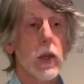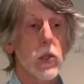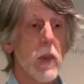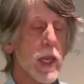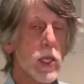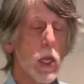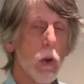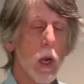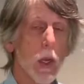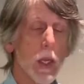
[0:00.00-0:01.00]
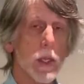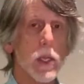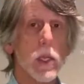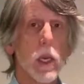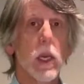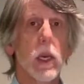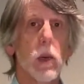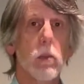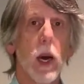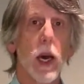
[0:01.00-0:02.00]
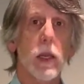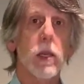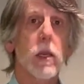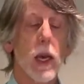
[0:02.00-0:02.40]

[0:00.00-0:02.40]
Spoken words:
New Mexico artists, but